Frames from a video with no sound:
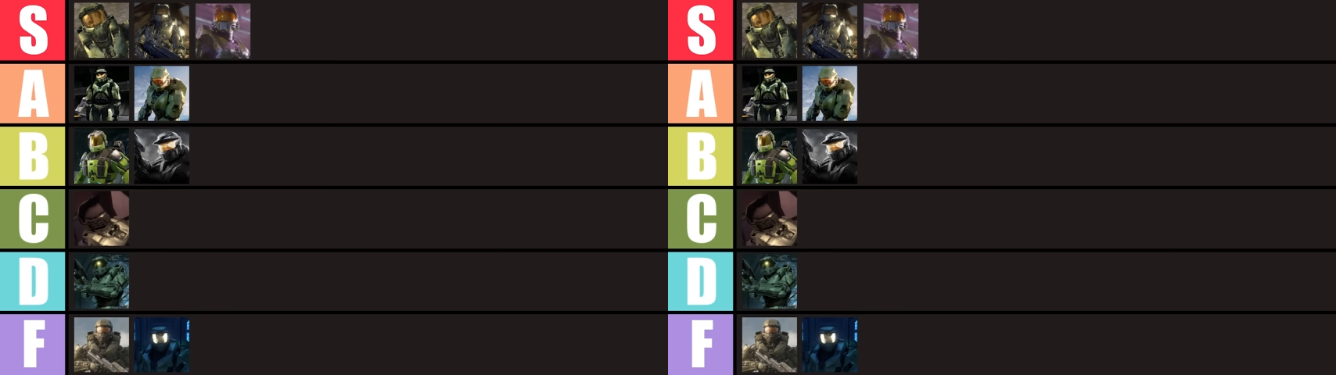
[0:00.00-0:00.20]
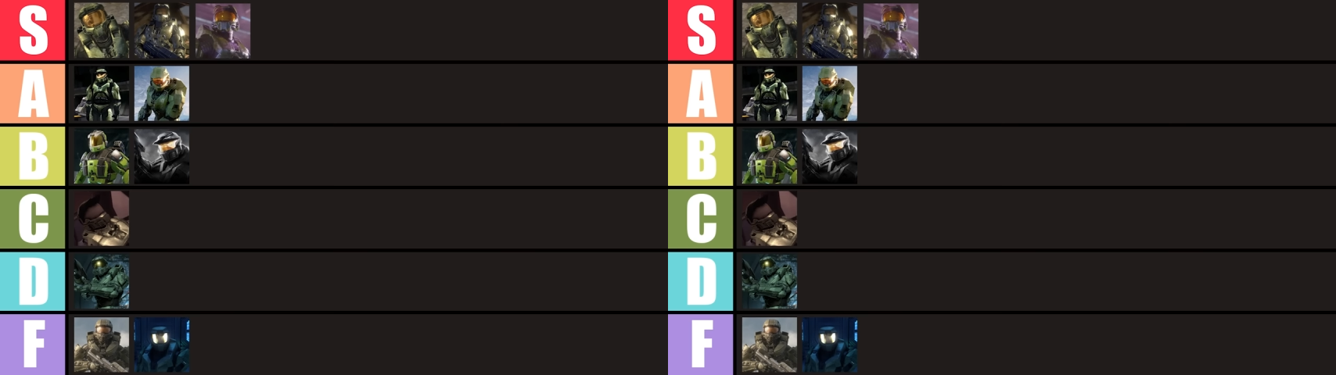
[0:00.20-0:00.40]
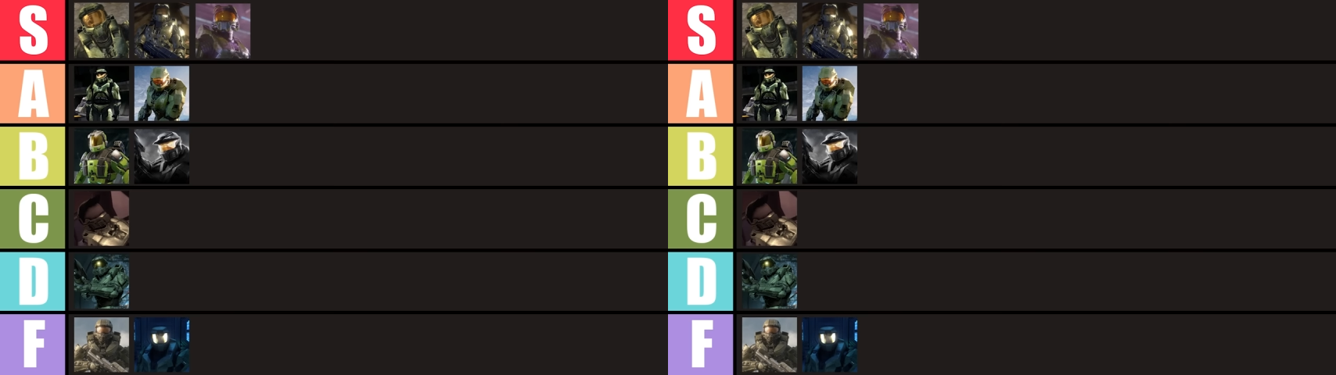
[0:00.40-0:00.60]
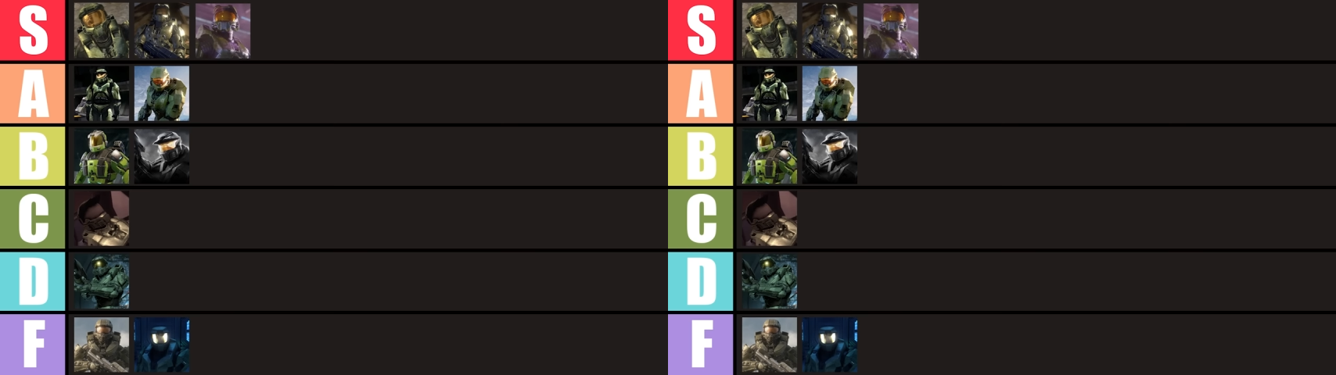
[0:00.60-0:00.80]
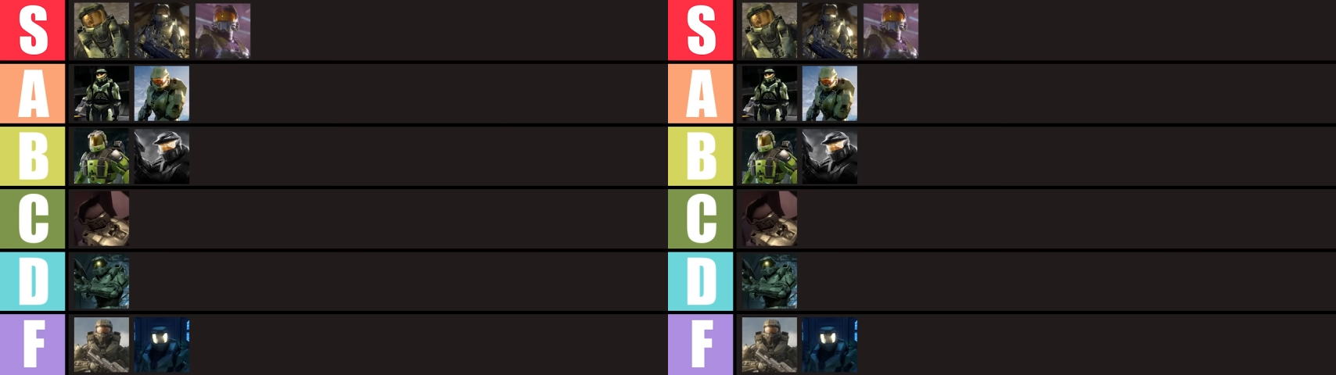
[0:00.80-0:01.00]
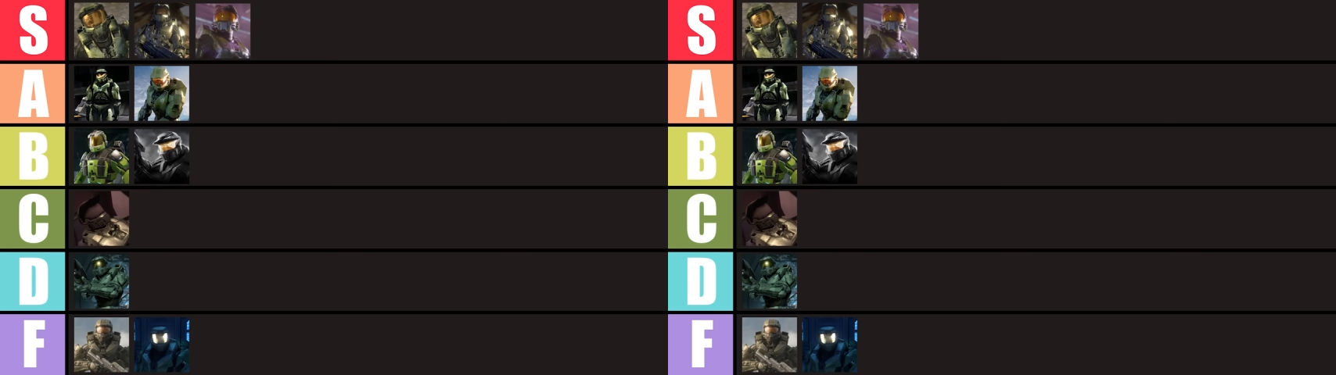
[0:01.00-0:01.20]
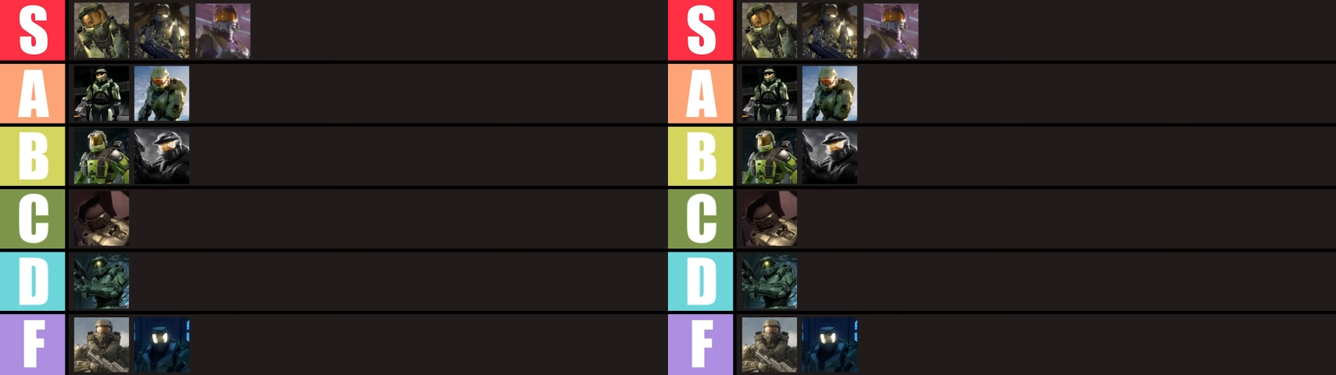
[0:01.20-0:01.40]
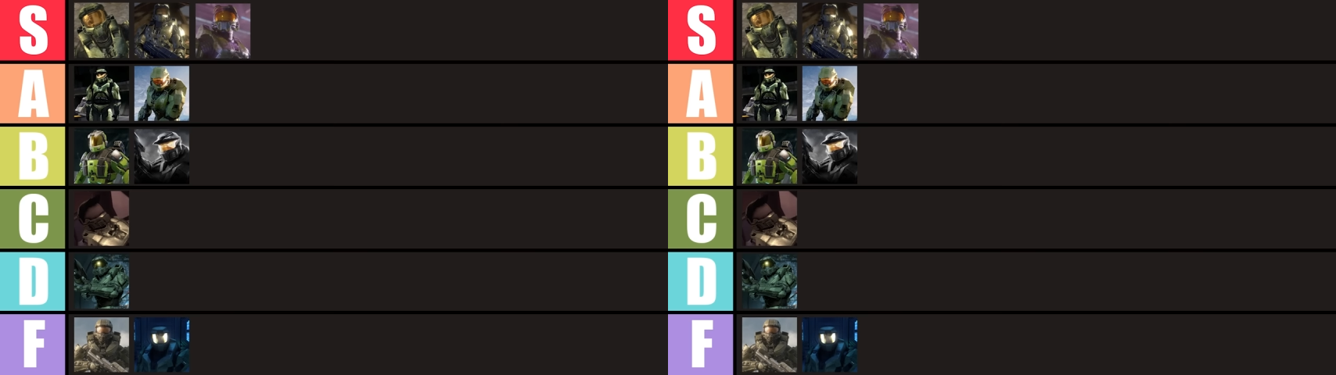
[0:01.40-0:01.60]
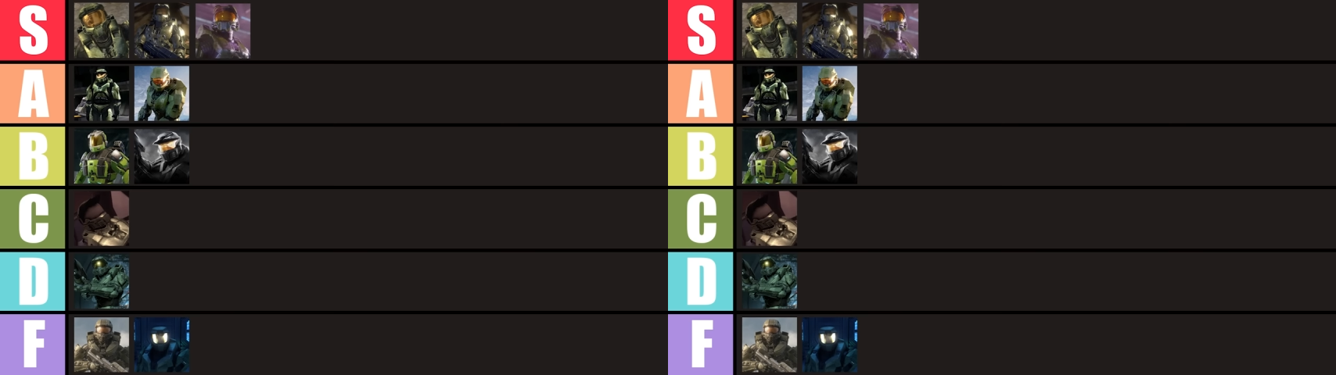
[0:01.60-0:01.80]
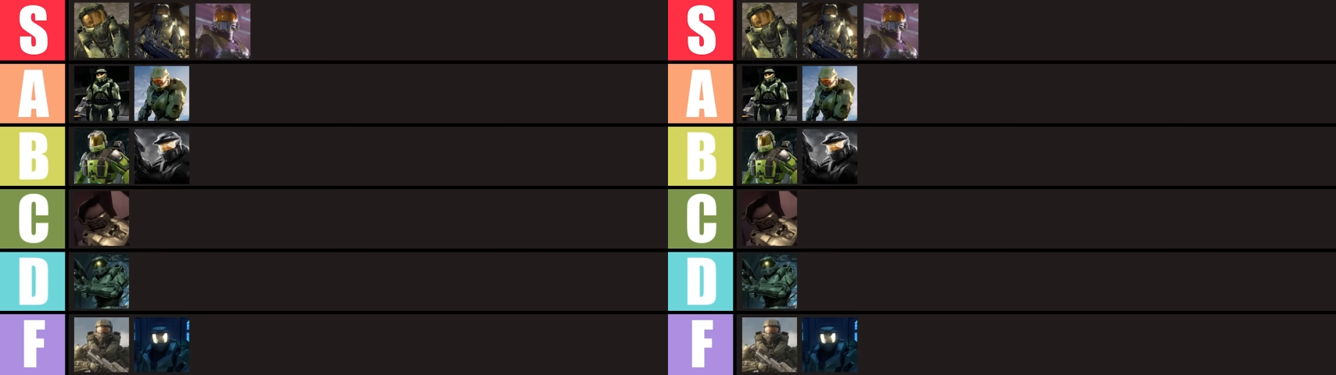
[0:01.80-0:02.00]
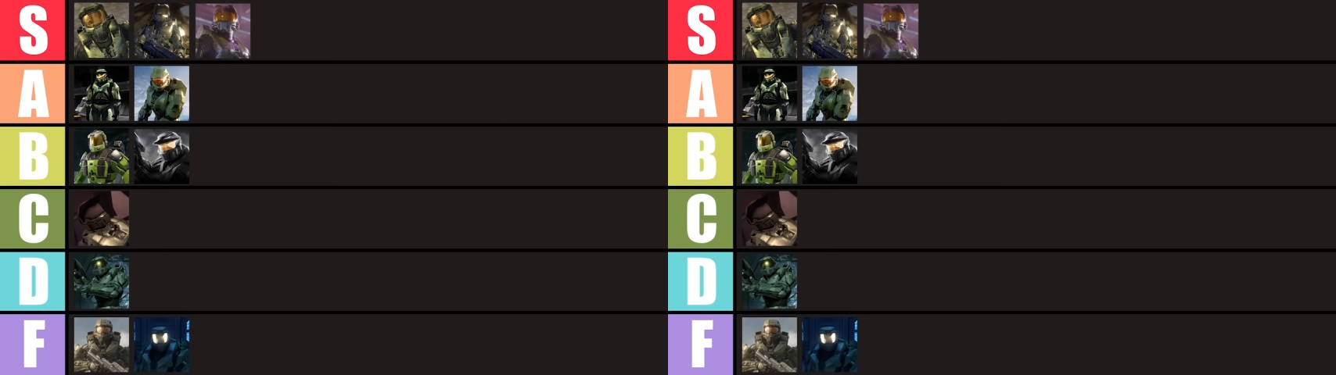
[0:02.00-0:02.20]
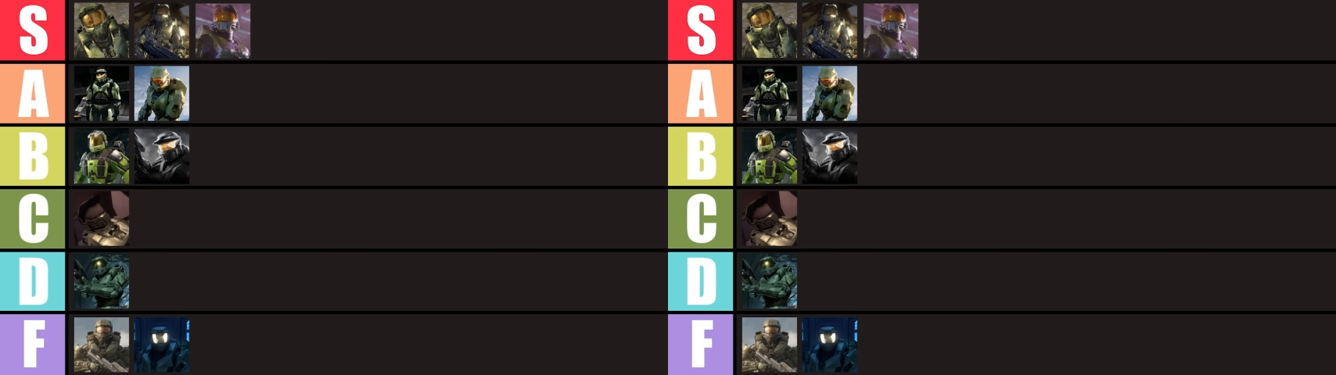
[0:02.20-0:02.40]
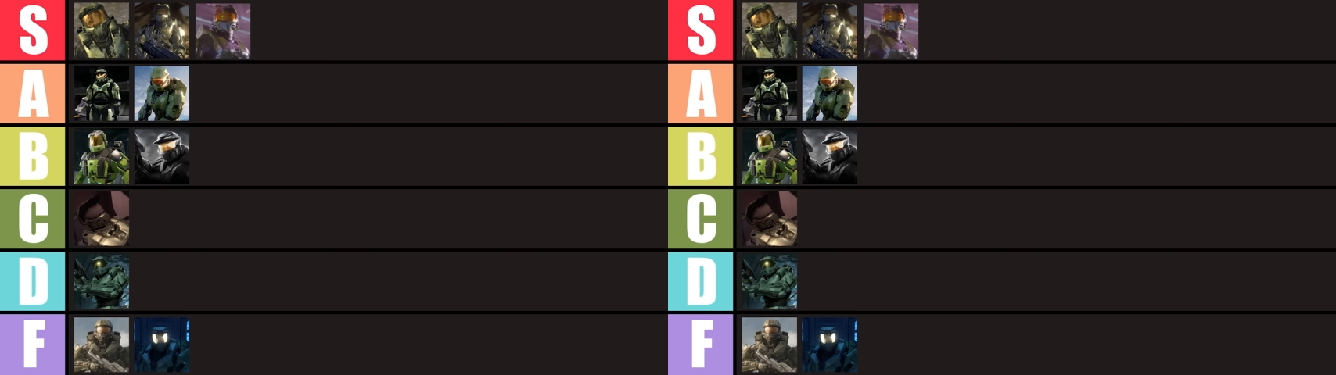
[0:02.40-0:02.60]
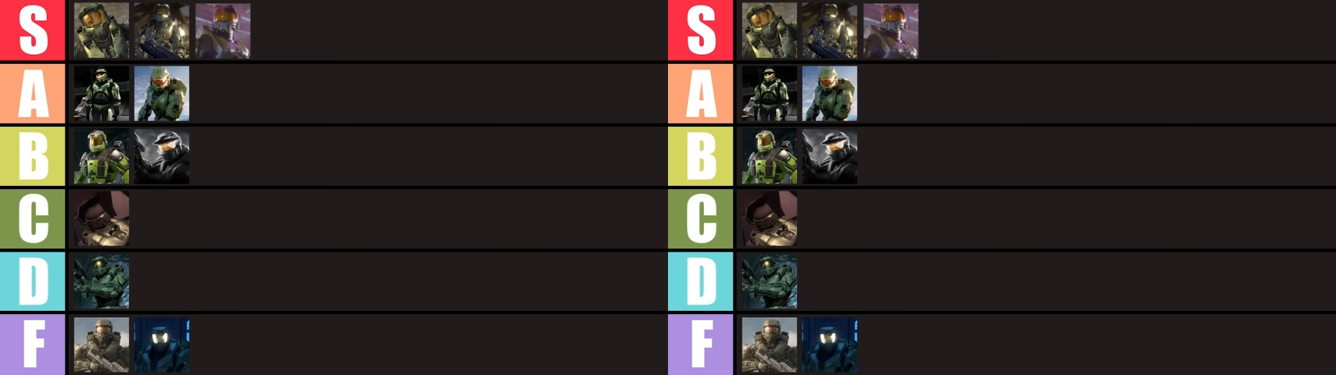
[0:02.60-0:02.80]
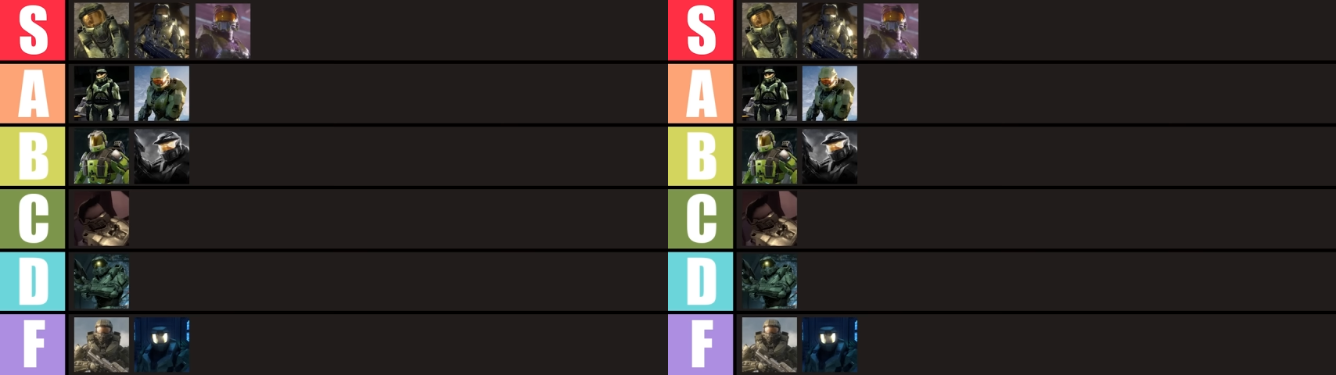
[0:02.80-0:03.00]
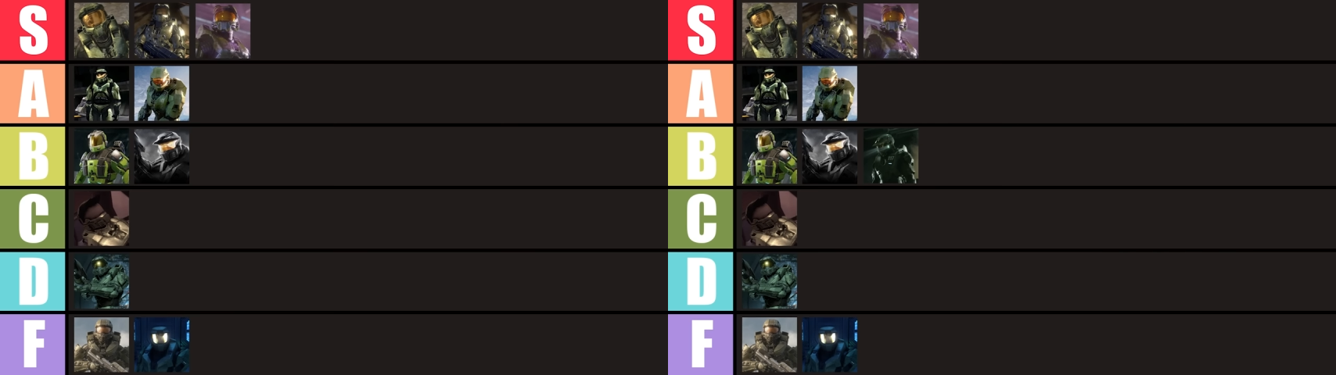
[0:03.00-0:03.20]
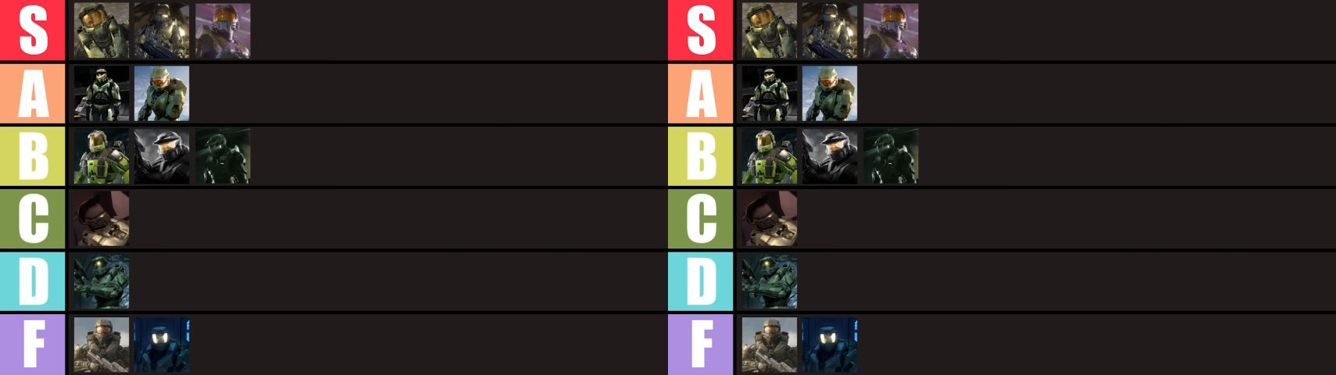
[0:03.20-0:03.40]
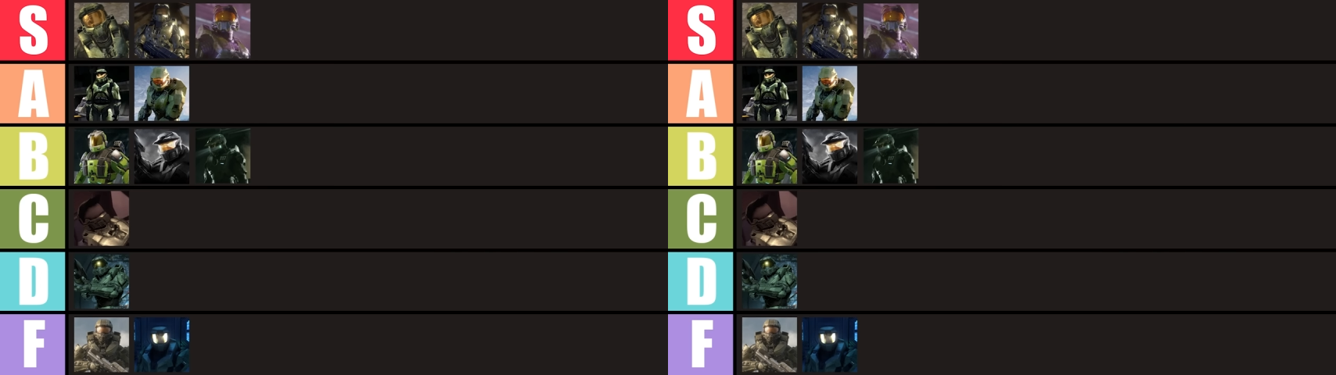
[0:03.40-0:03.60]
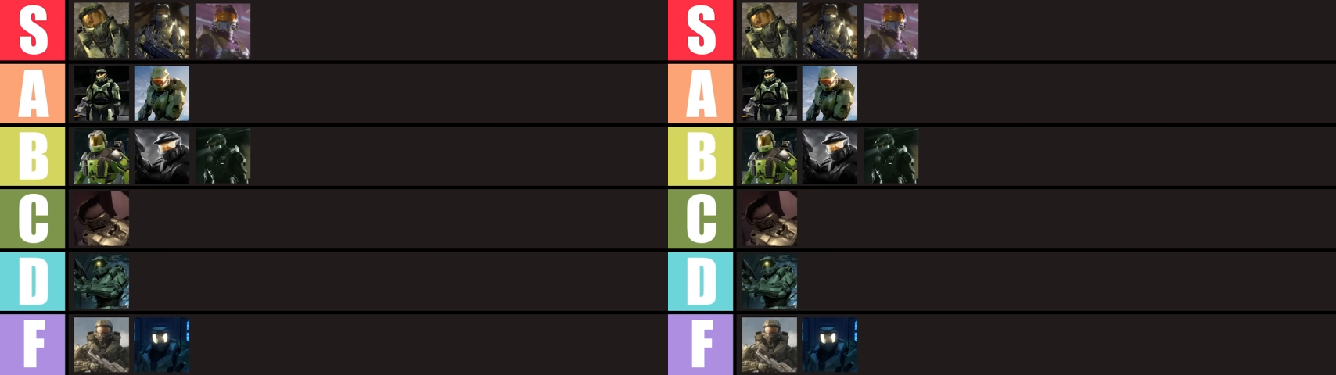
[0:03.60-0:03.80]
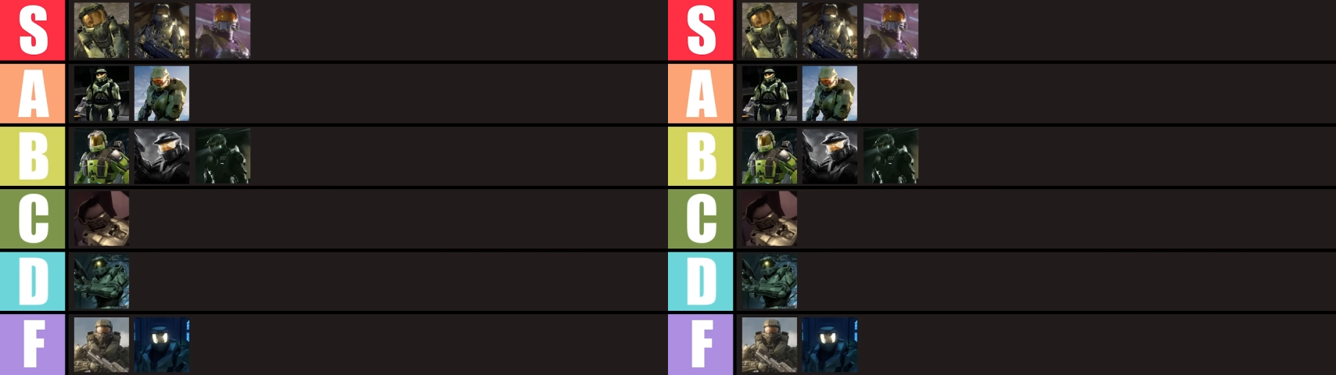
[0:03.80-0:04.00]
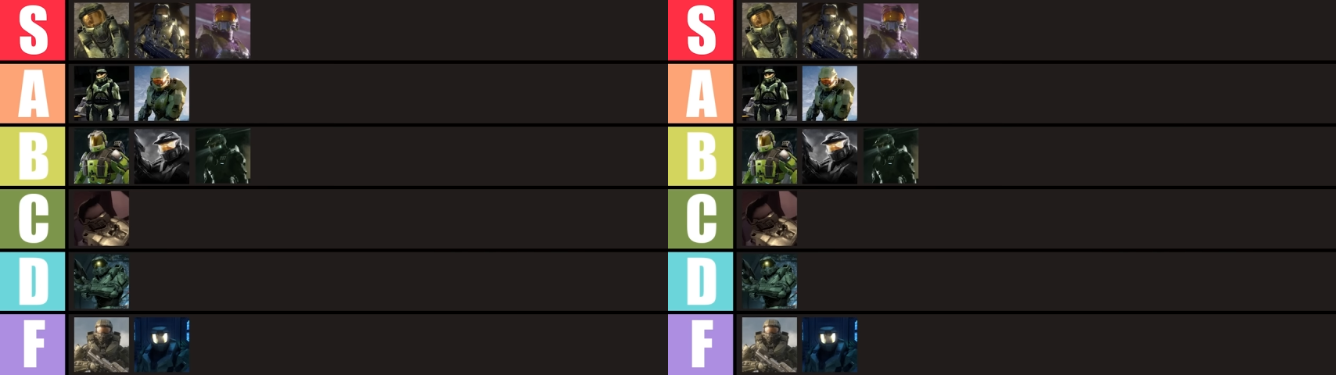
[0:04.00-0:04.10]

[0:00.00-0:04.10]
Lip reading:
[unreadable: no face in view]